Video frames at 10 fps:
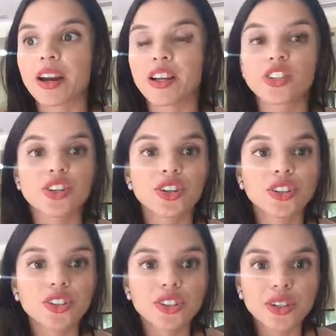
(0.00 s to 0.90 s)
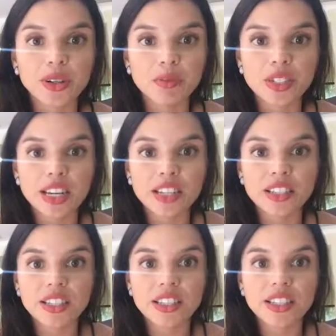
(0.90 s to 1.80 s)
external
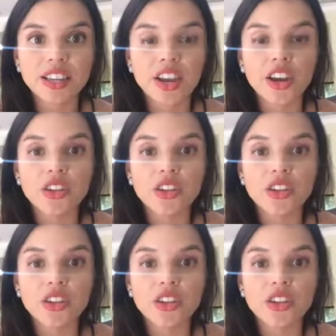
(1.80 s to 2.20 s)
circumstances.